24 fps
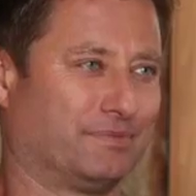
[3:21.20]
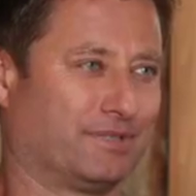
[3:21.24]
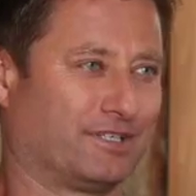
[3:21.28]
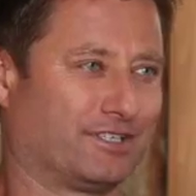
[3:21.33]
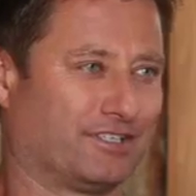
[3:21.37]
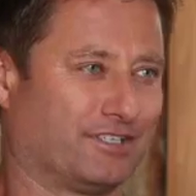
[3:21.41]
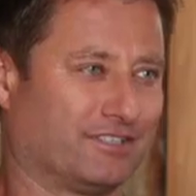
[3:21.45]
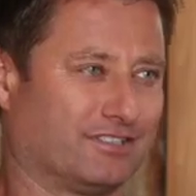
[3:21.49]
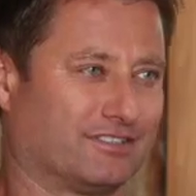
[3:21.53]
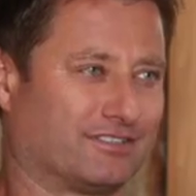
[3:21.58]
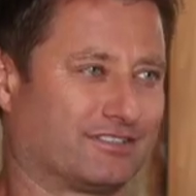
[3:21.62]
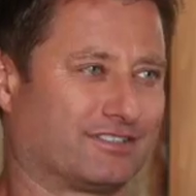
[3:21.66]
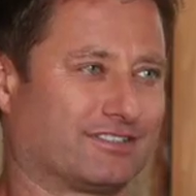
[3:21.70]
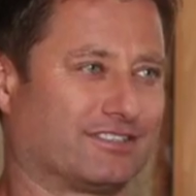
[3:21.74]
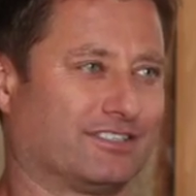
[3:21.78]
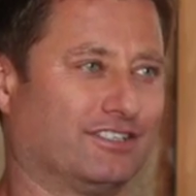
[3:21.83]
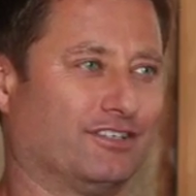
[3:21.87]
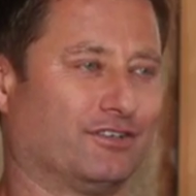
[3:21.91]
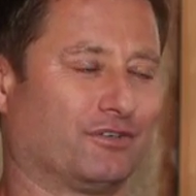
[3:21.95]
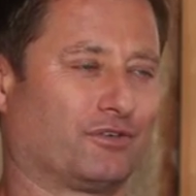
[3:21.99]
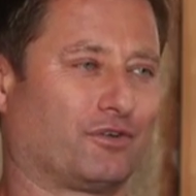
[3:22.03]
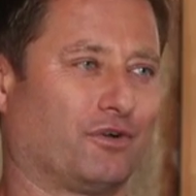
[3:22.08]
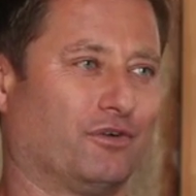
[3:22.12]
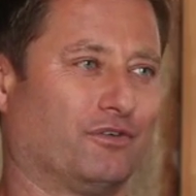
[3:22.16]
Because,
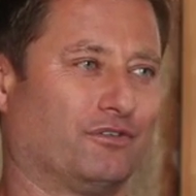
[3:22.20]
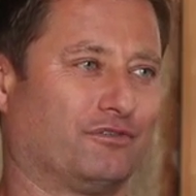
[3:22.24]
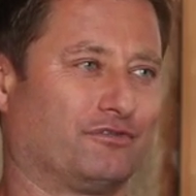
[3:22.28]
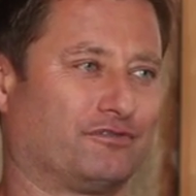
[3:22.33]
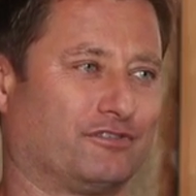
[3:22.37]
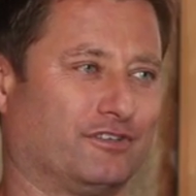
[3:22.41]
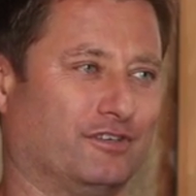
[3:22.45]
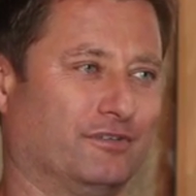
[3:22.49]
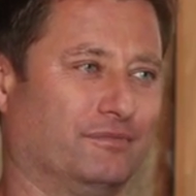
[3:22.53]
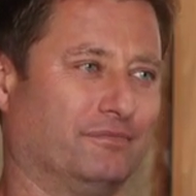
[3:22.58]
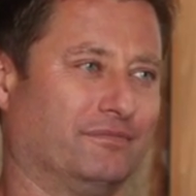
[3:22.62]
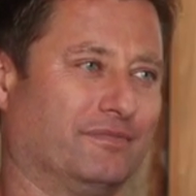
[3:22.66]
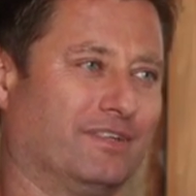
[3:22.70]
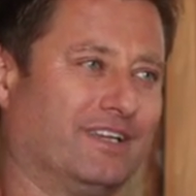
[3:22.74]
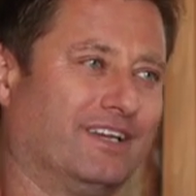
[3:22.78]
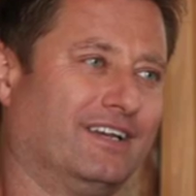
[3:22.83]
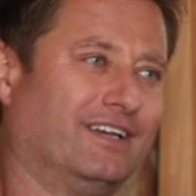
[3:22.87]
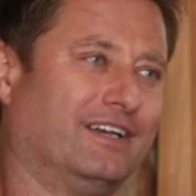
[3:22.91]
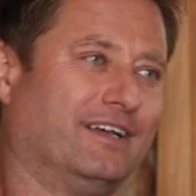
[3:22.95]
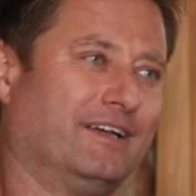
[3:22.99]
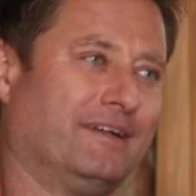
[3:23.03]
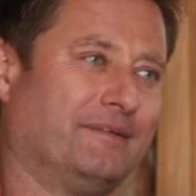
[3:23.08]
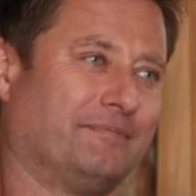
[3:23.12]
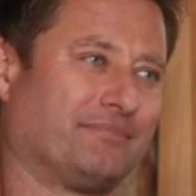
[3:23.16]
you know, going from
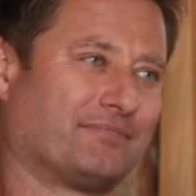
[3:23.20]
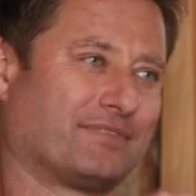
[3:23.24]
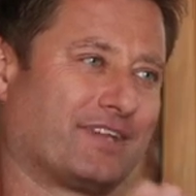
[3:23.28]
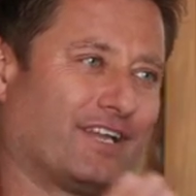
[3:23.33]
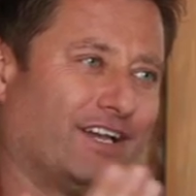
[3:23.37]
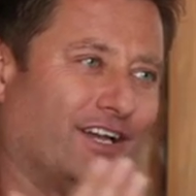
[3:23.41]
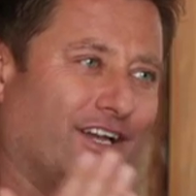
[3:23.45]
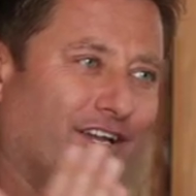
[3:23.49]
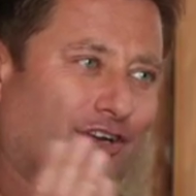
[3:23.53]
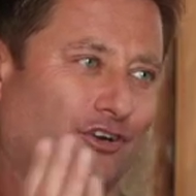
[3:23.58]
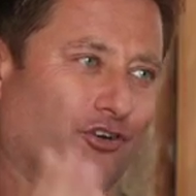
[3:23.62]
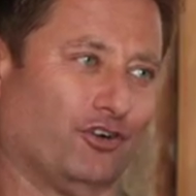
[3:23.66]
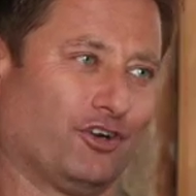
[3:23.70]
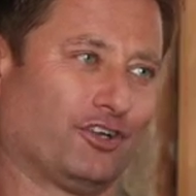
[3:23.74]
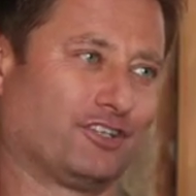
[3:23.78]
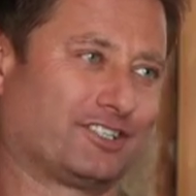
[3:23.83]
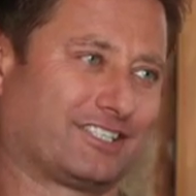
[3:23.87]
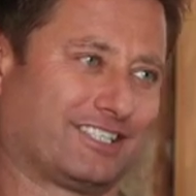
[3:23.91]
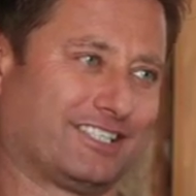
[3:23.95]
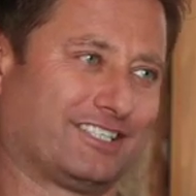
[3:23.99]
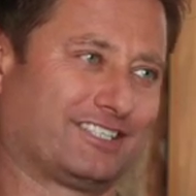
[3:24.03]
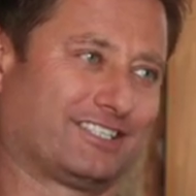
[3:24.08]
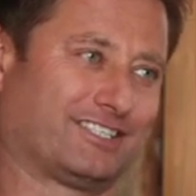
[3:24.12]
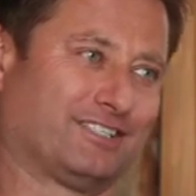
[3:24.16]
an oil
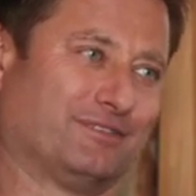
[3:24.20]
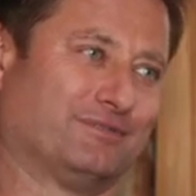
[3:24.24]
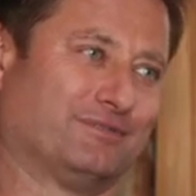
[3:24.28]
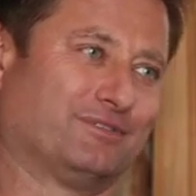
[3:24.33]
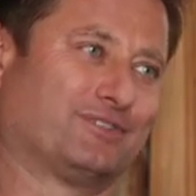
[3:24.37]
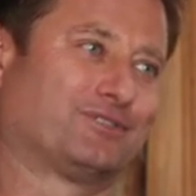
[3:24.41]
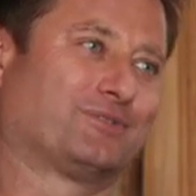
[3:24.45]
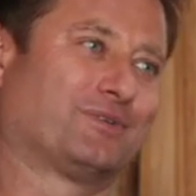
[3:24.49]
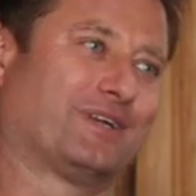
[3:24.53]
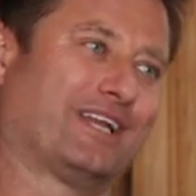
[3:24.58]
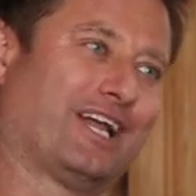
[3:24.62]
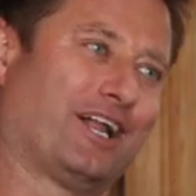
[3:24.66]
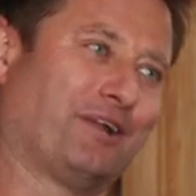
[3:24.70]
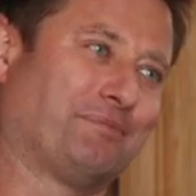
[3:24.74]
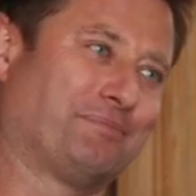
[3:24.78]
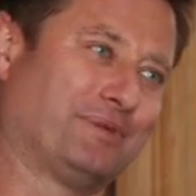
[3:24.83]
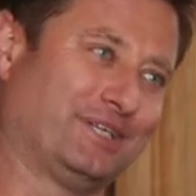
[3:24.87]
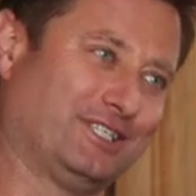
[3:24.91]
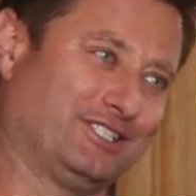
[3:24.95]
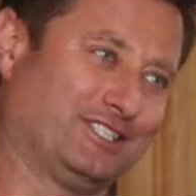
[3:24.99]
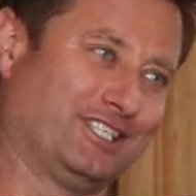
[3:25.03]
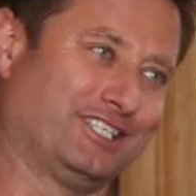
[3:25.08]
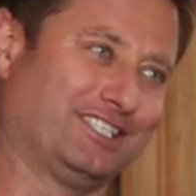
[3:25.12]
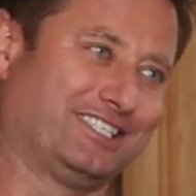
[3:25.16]
system to an
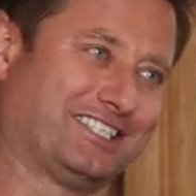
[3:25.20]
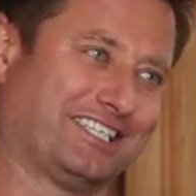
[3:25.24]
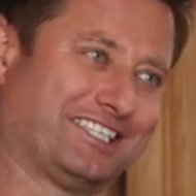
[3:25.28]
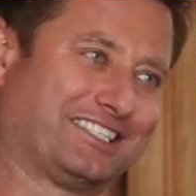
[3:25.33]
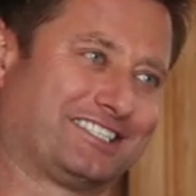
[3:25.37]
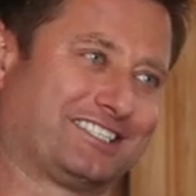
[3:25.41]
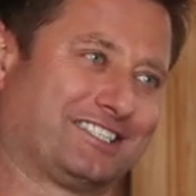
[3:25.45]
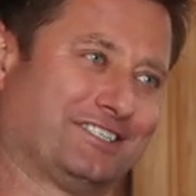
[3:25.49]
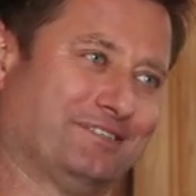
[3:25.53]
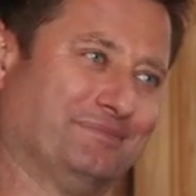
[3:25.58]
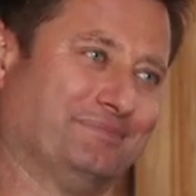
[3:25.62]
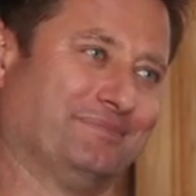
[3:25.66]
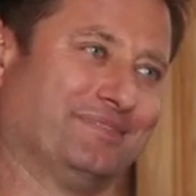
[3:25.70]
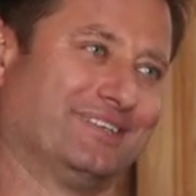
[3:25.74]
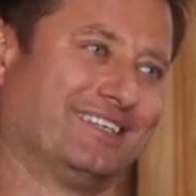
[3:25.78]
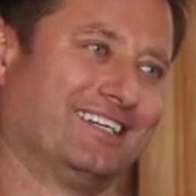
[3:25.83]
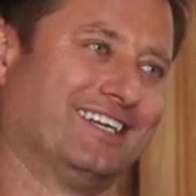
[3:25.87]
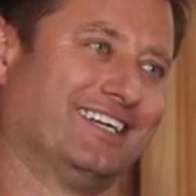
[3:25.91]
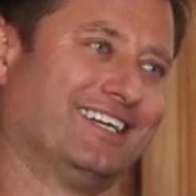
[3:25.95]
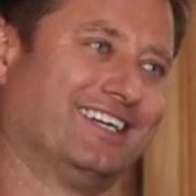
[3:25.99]
LPG system